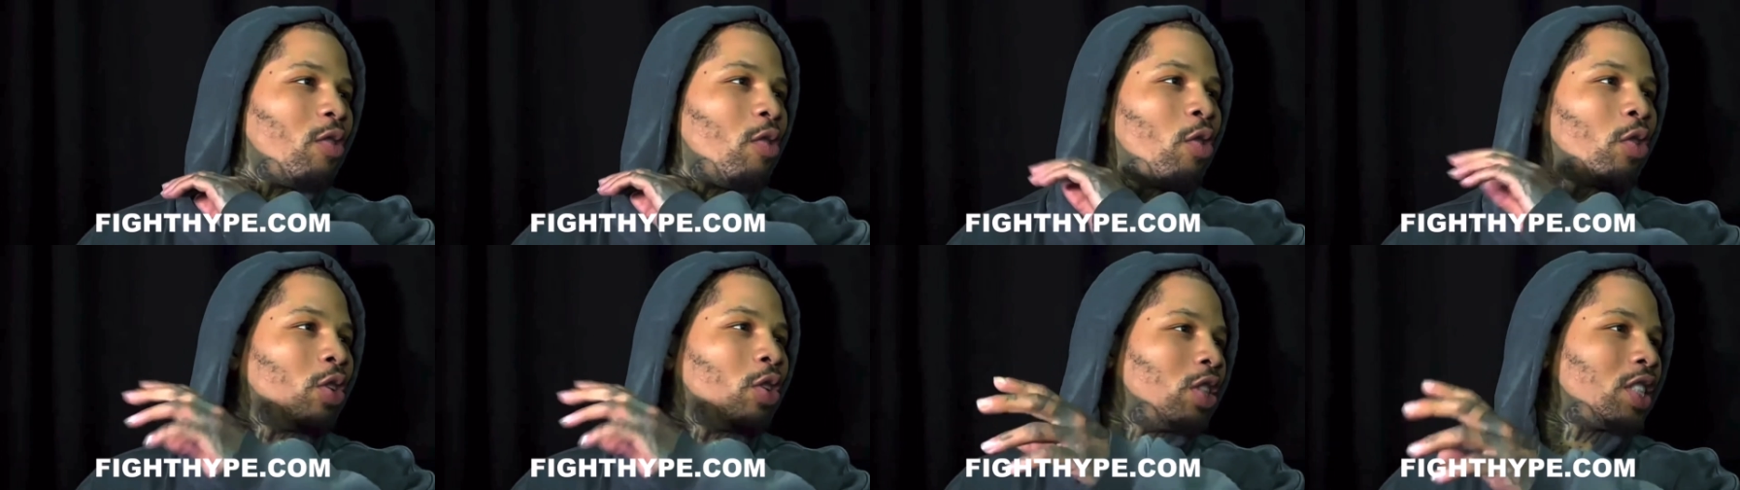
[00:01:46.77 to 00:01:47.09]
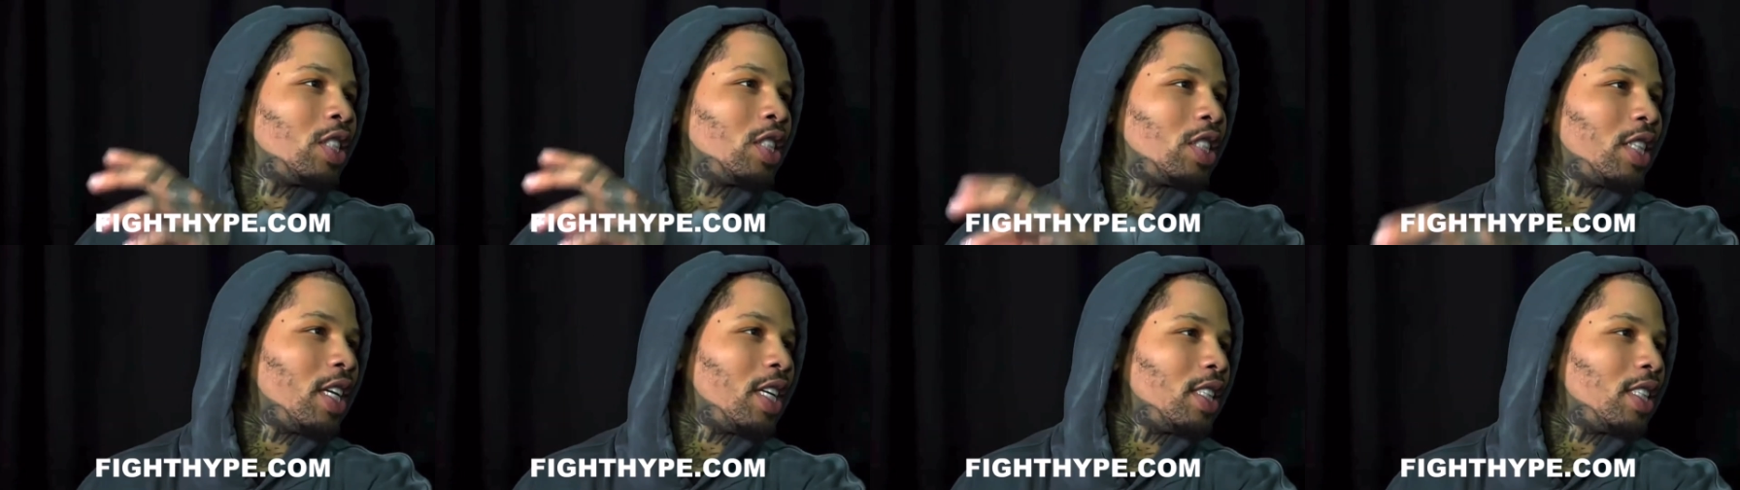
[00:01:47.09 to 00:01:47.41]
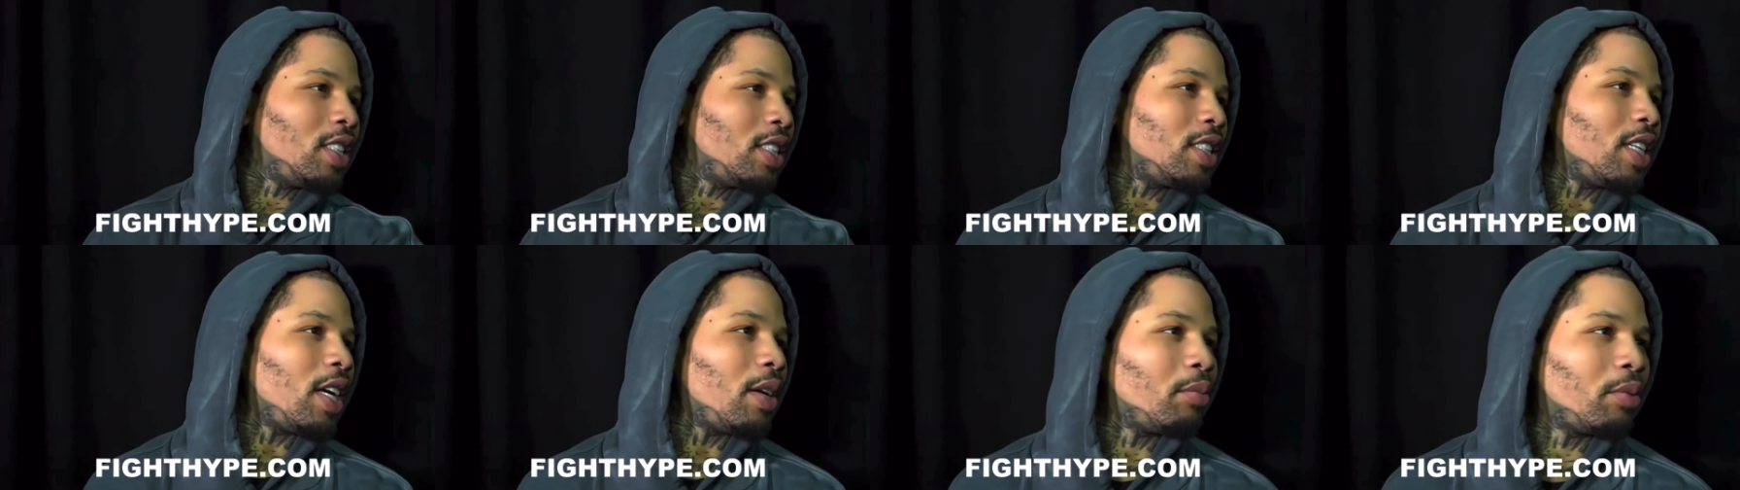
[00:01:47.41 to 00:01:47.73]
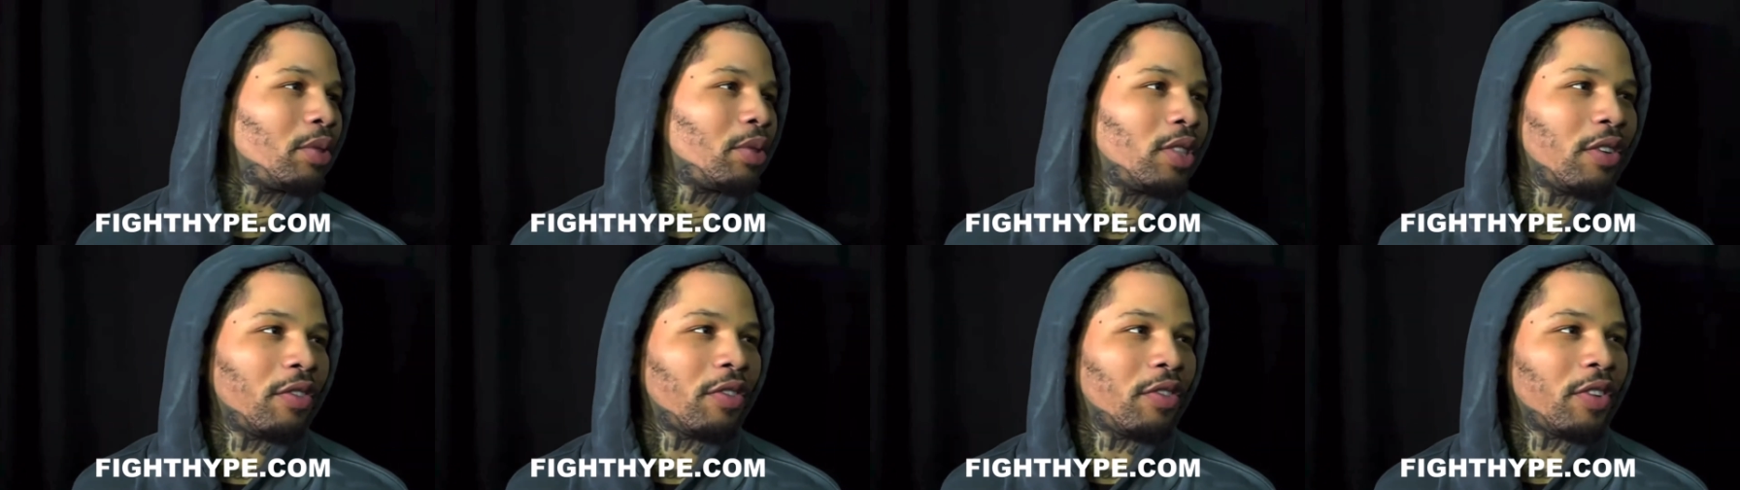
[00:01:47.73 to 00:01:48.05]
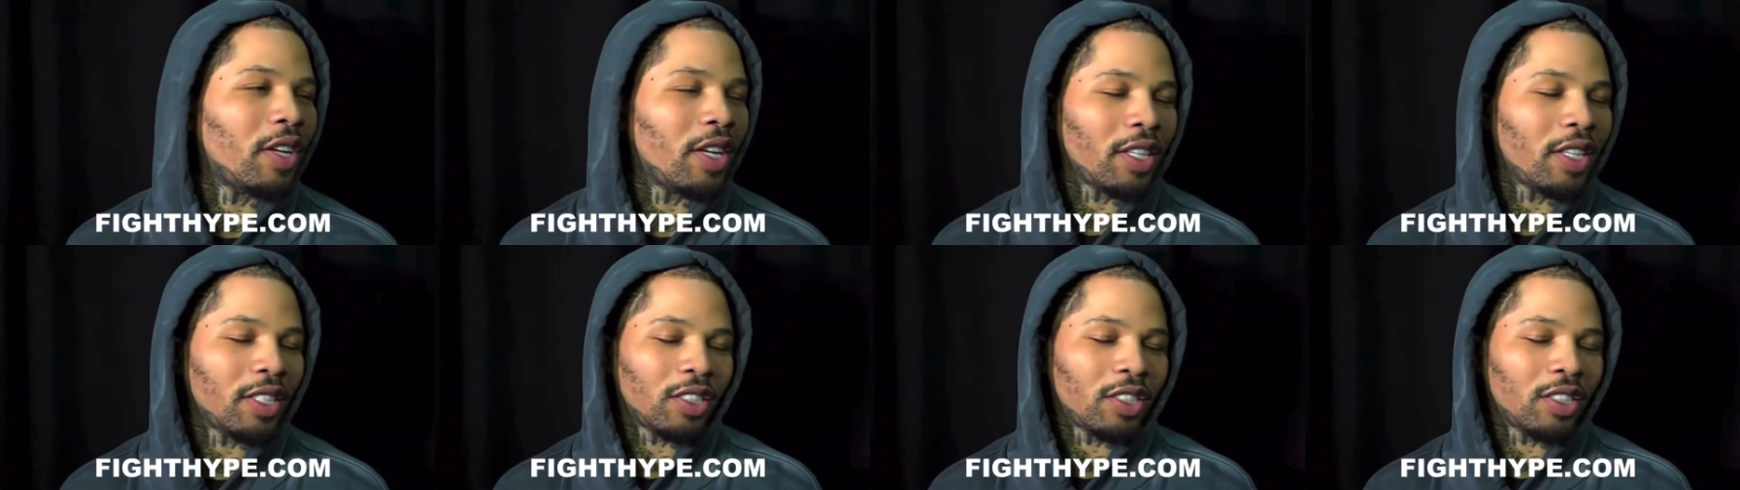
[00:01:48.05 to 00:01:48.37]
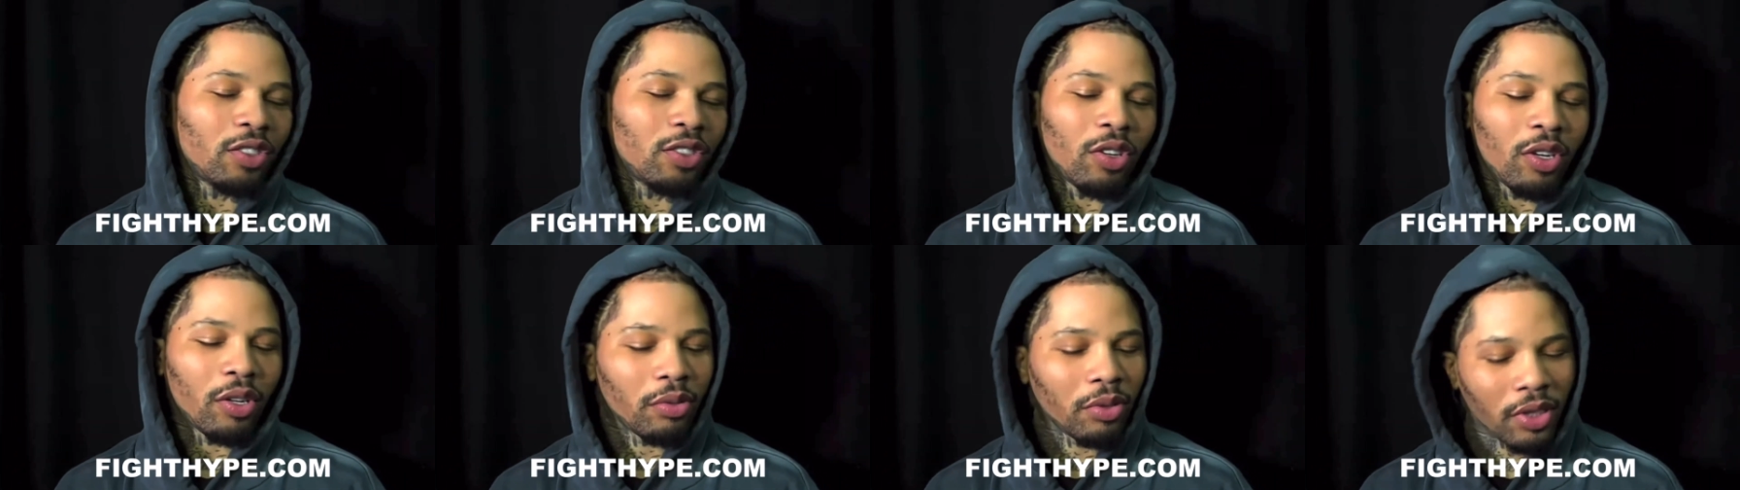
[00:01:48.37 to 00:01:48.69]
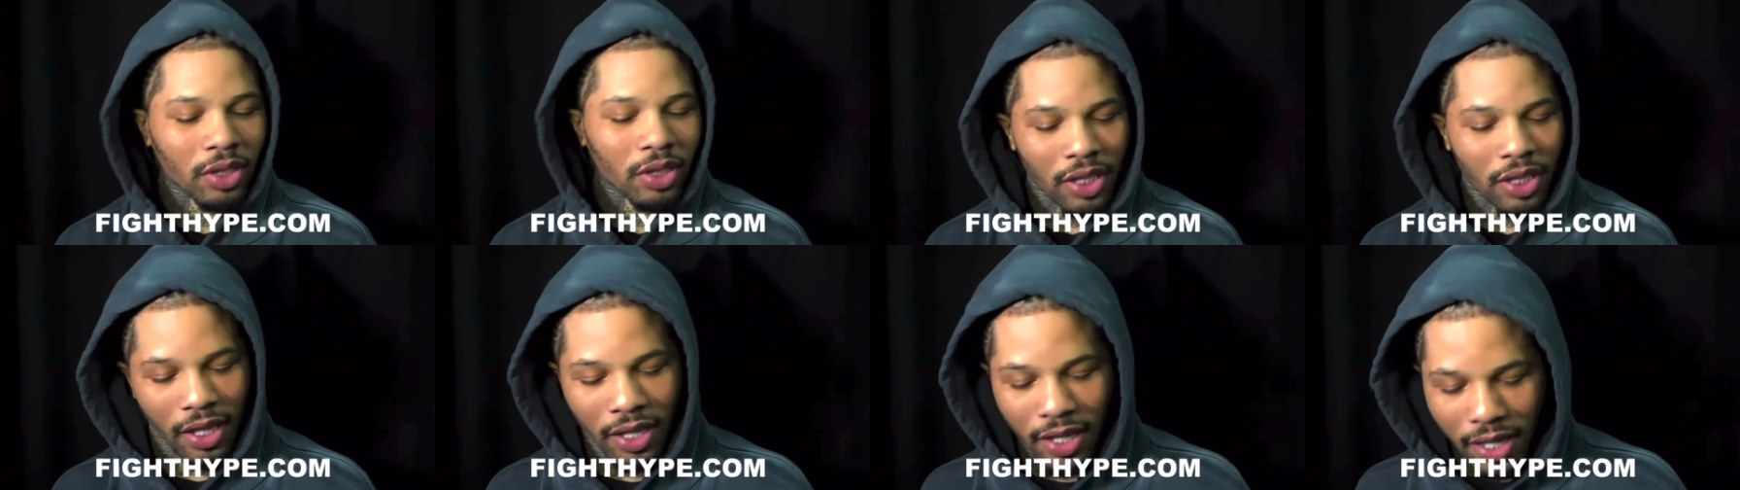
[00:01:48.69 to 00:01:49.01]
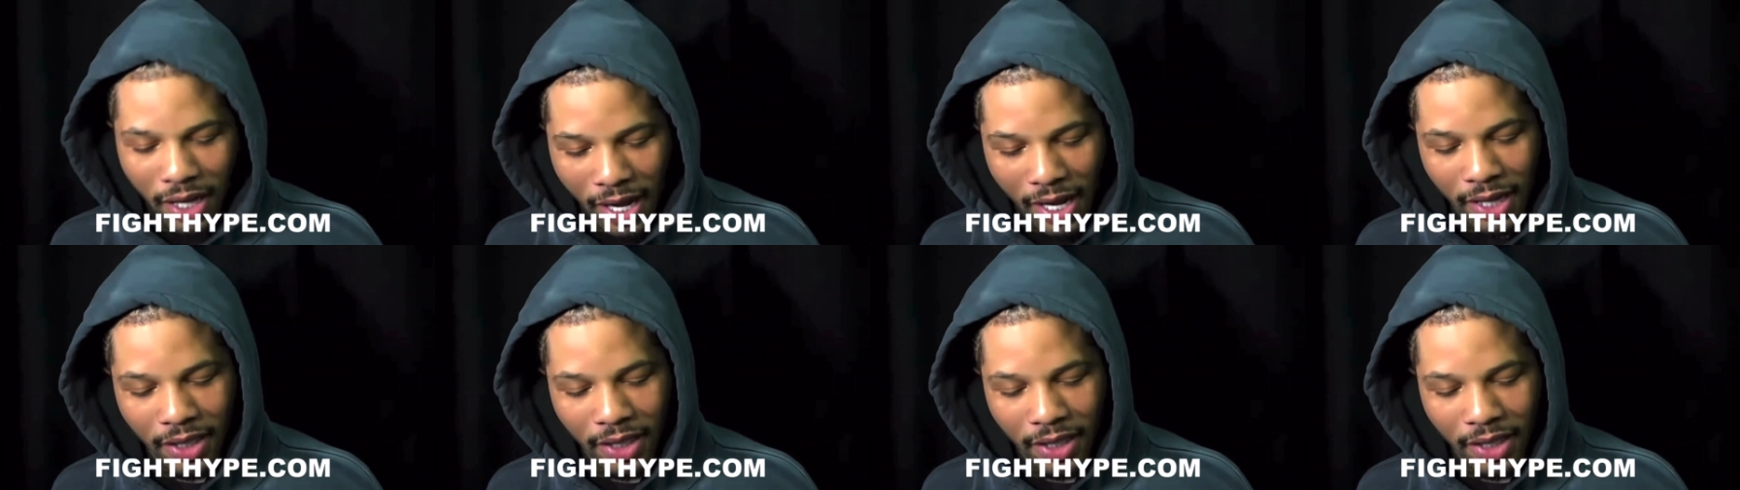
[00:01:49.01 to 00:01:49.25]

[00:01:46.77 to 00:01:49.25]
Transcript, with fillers: on the same type stuff like so it was like